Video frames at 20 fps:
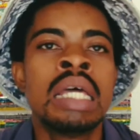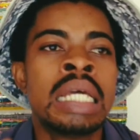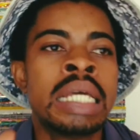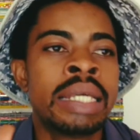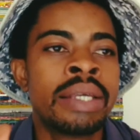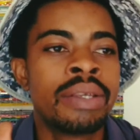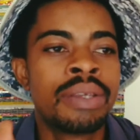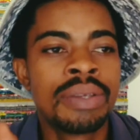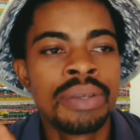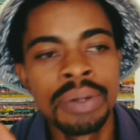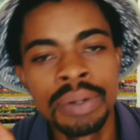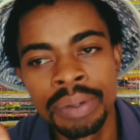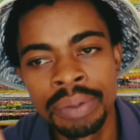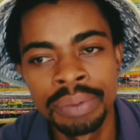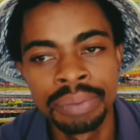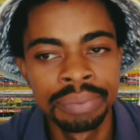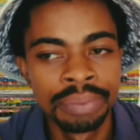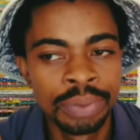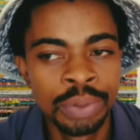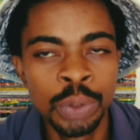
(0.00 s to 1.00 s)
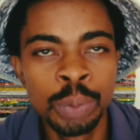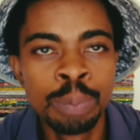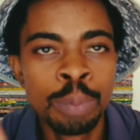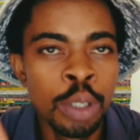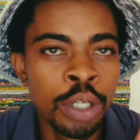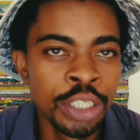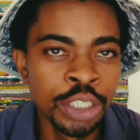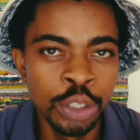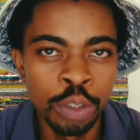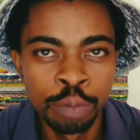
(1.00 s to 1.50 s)
So 2
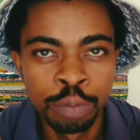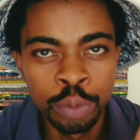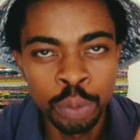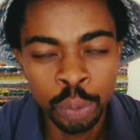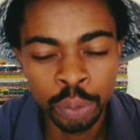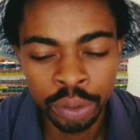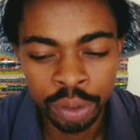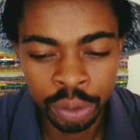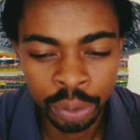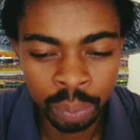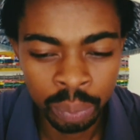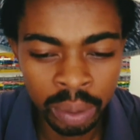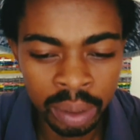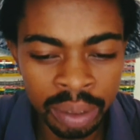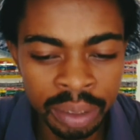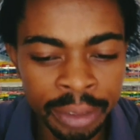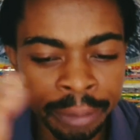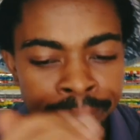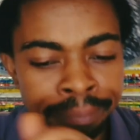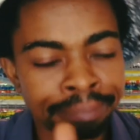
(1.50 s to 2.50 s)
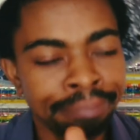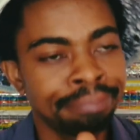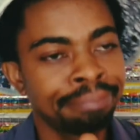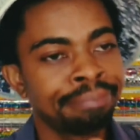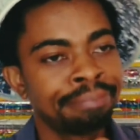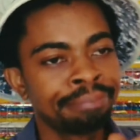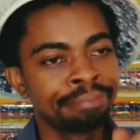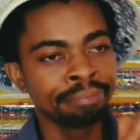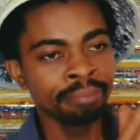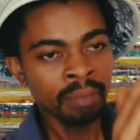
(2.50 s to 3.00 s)
bodies of thought as well here.
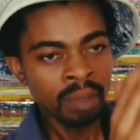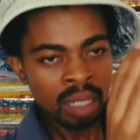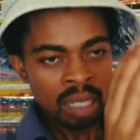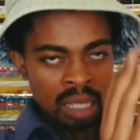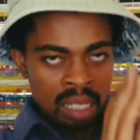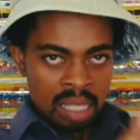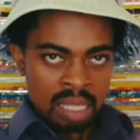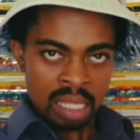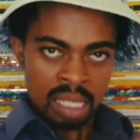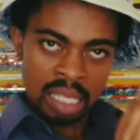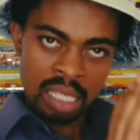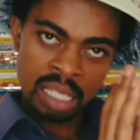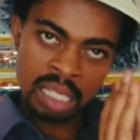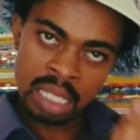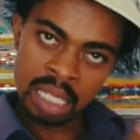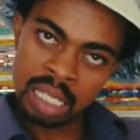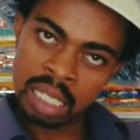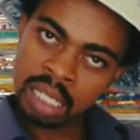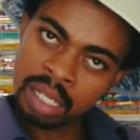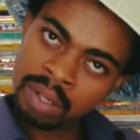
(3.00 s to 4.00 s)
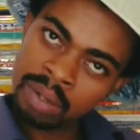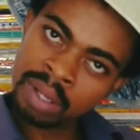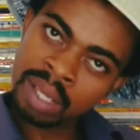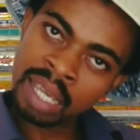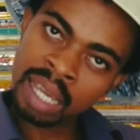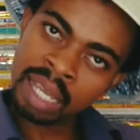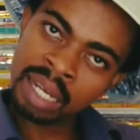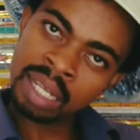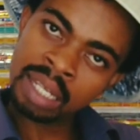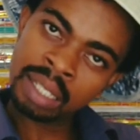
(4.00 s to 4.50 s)
There's the
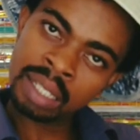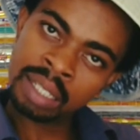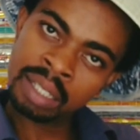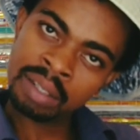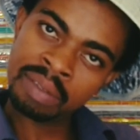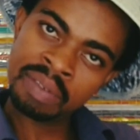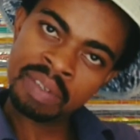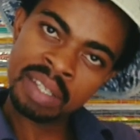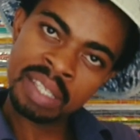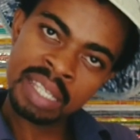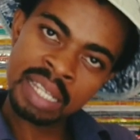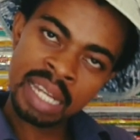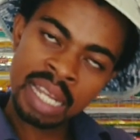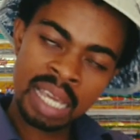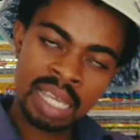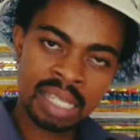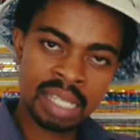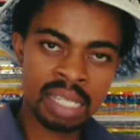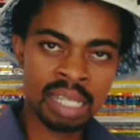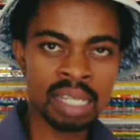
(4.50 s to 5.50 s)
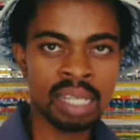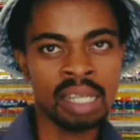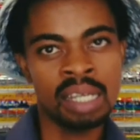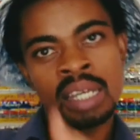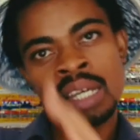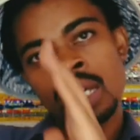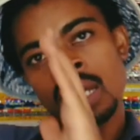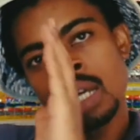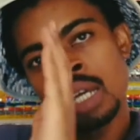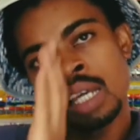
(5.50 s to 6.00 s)
inorganic fertilizer,
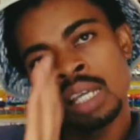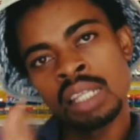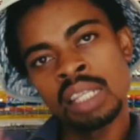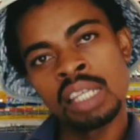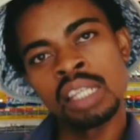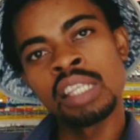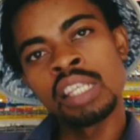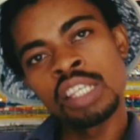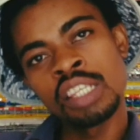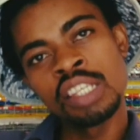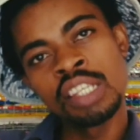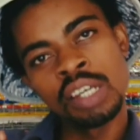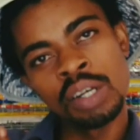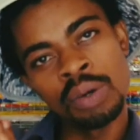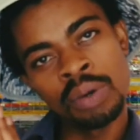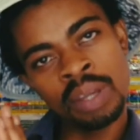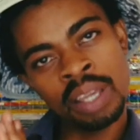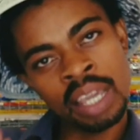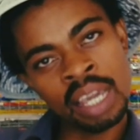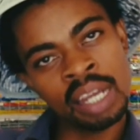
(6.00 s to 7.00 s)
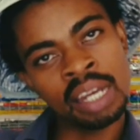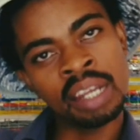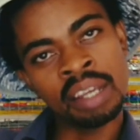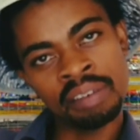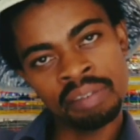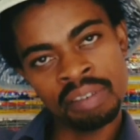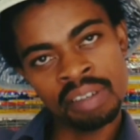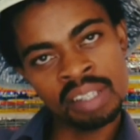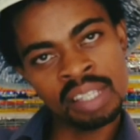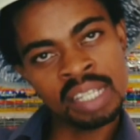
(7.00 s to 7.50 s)
then there's the organic
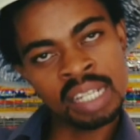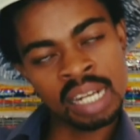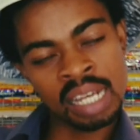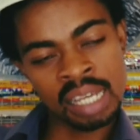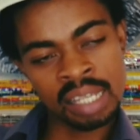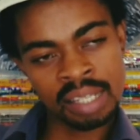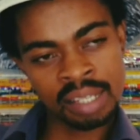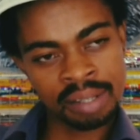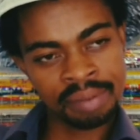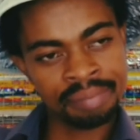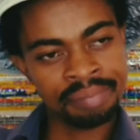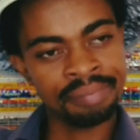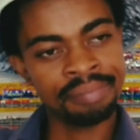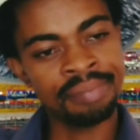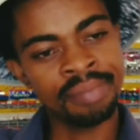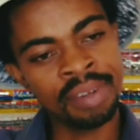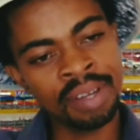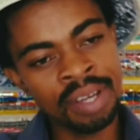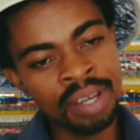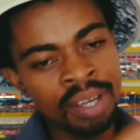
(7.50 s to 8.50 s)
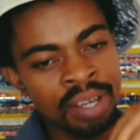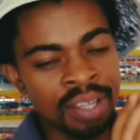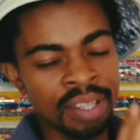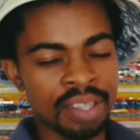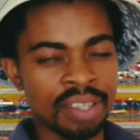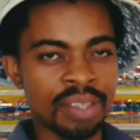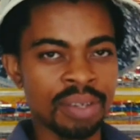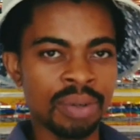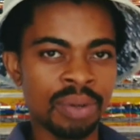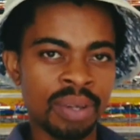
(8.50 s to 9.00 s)
fertilizer.
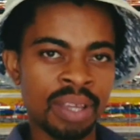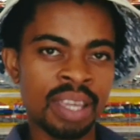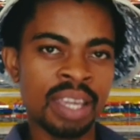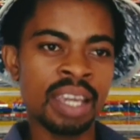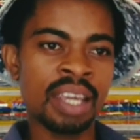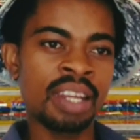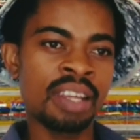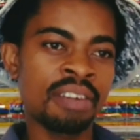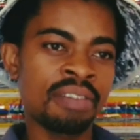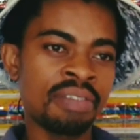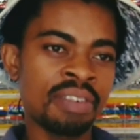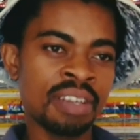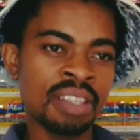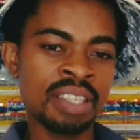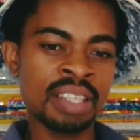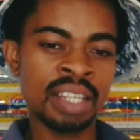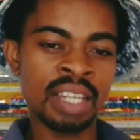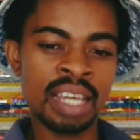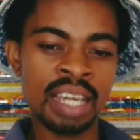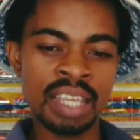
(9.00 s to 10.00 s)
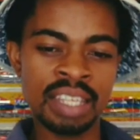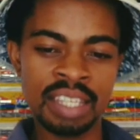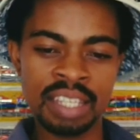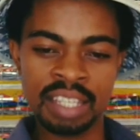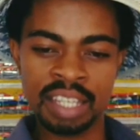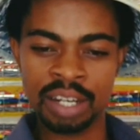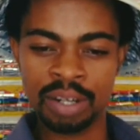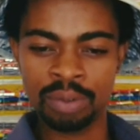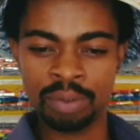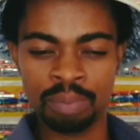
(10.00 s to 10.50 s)
The organic fertilizer,
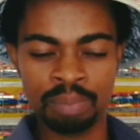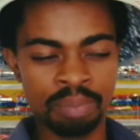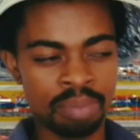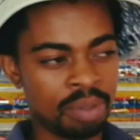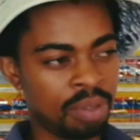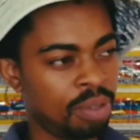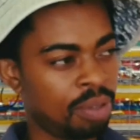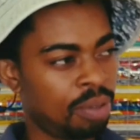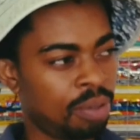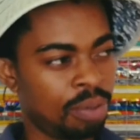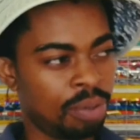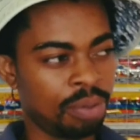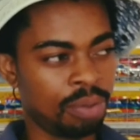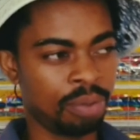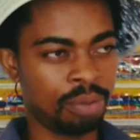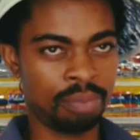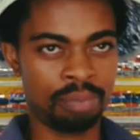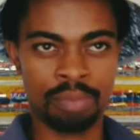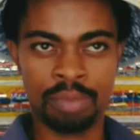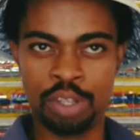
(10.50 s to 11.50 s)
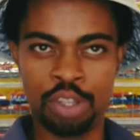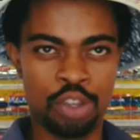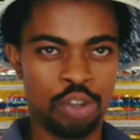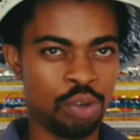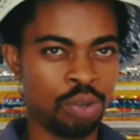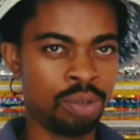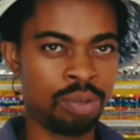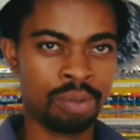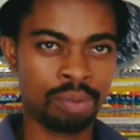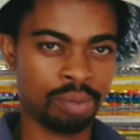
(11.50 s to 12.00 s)
that'll be your
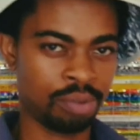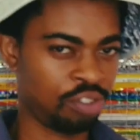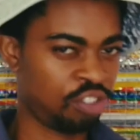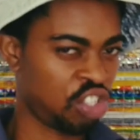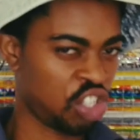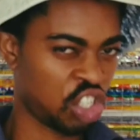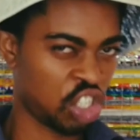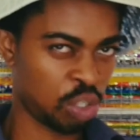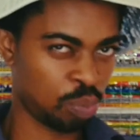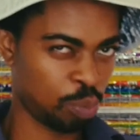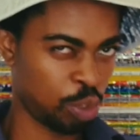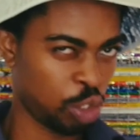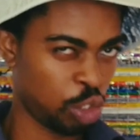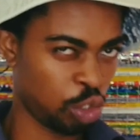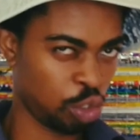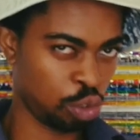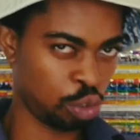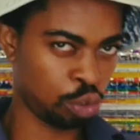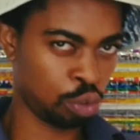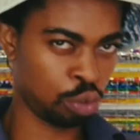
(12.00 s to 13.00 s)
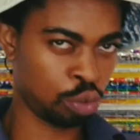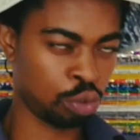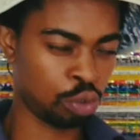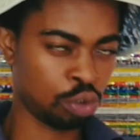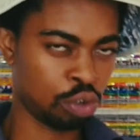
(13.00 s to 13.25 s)
manure, chicken manure,